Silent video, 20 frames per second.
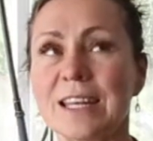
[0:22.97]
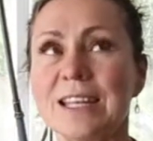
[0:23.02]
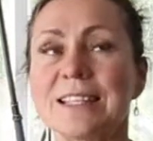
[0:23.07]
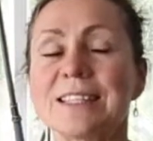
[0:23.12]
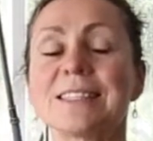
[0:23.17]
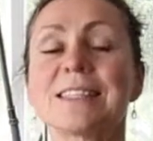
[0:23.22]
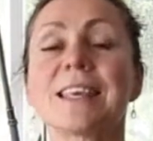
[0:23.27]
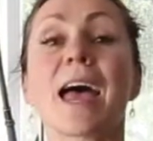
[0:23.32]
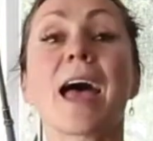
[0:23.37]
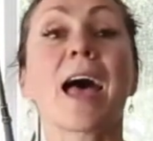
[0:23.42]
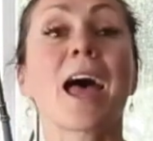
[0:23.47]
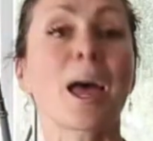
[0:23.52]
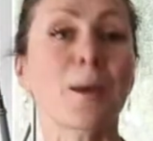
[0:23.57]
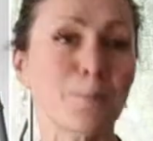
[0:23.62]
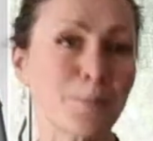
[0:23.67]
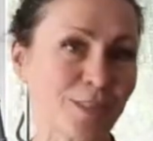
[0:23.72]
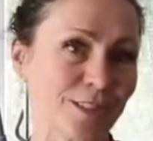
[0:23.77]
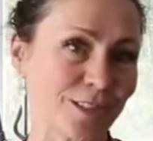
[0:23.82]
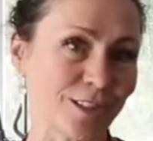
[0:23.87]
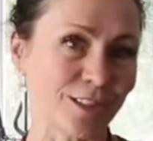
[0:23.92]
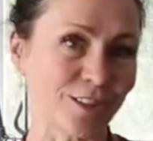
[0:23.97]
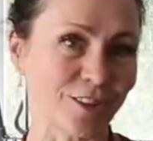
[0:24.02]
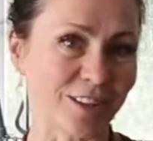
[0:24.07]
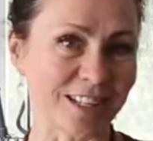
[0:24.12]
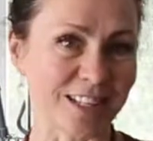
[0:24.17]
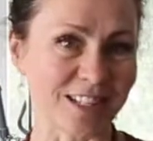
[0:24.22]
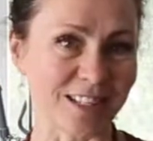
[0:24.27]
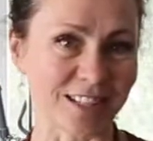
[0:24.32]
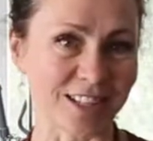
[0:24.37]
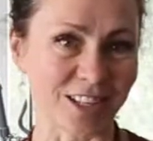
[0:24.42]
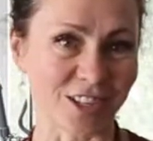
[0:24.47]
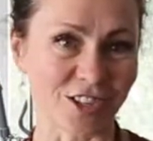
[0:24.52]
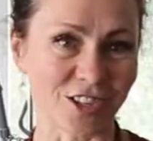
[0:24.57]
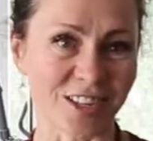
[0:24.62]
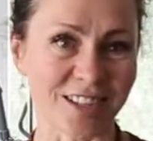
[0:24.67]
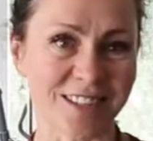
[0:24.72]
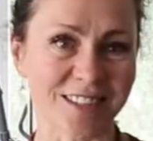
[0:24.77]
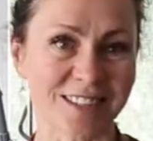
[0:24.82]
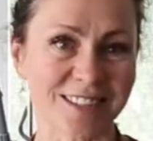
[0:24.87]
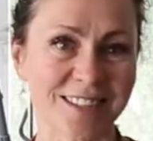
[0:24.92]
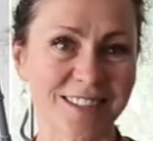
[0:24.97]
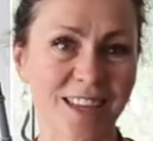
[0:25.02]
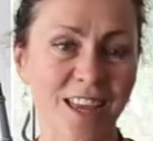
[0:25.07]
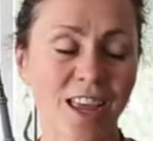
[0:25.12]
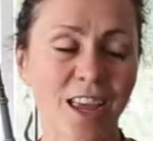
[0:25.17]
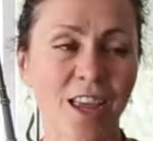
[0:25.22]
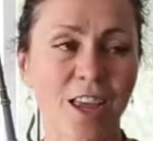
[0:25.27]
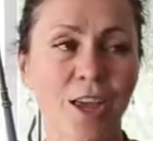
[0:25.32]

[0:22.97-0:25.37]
It's absolutely delicious.